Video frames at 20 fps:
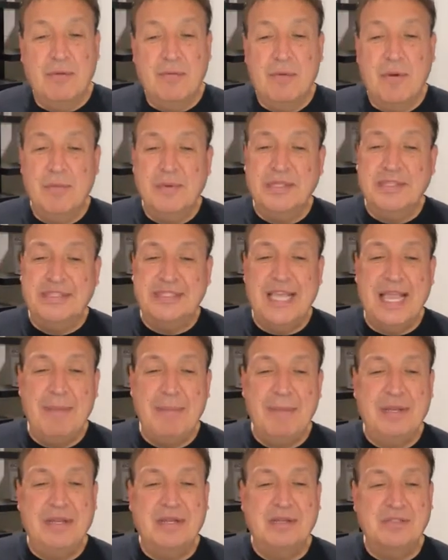what we say
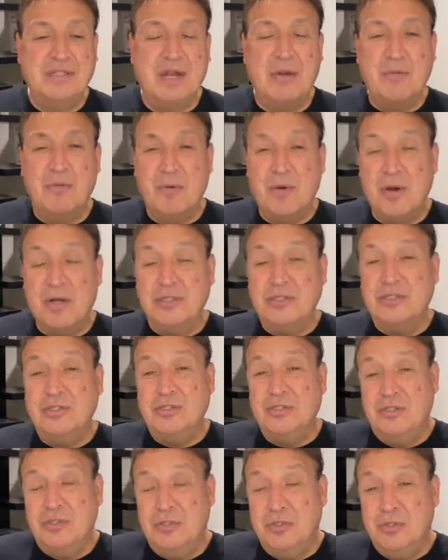because our words
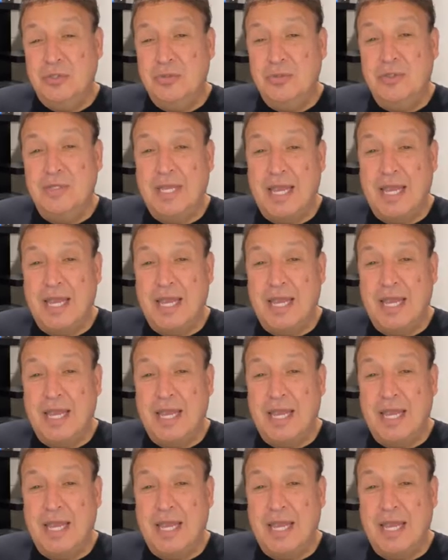do